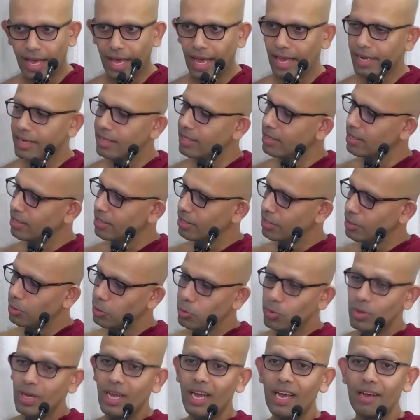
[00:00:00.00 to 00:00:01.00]
and
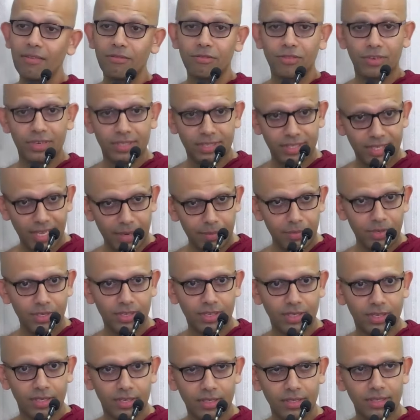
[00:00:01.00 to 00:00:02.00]
you have
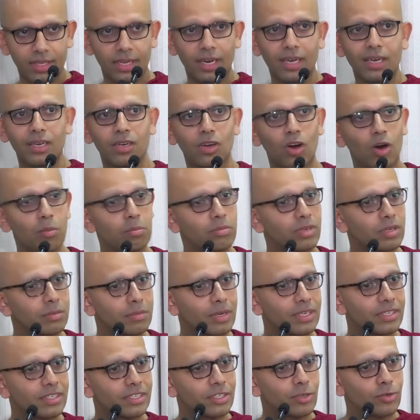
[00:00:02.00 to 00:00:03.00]
receptors that are
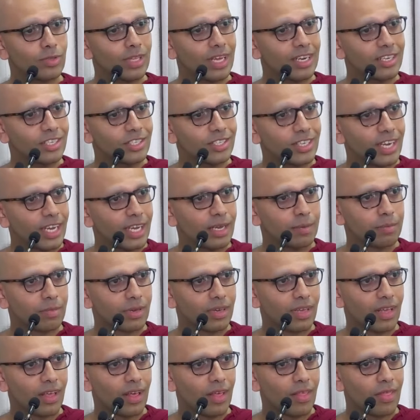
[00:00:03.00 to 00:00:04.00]
complementary to that shape.